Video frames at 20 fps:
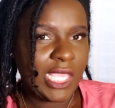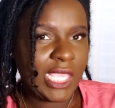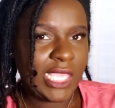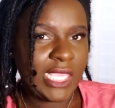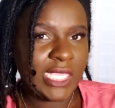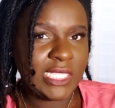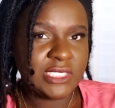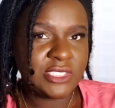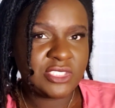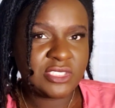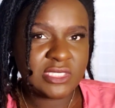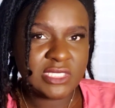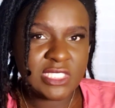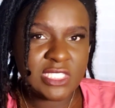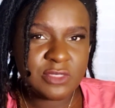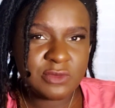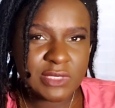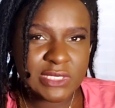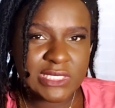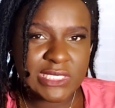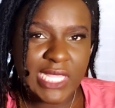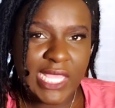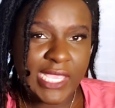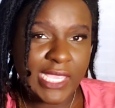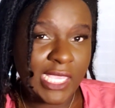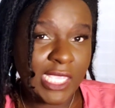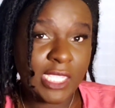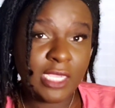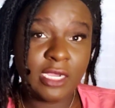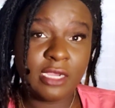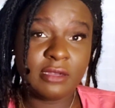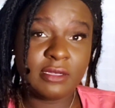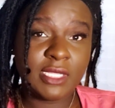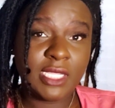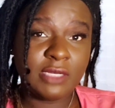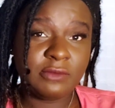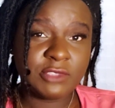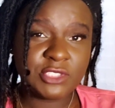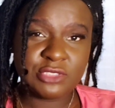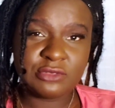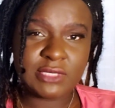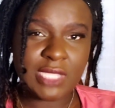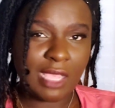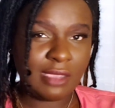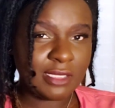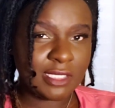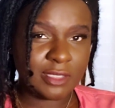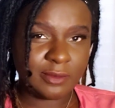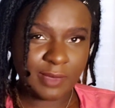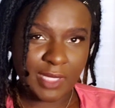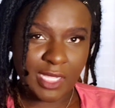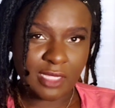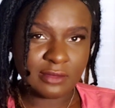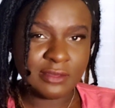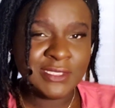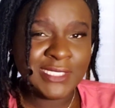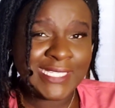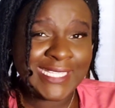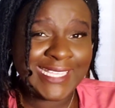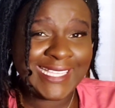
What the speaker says: And she was like, I ain't heard nothing. What you talking about?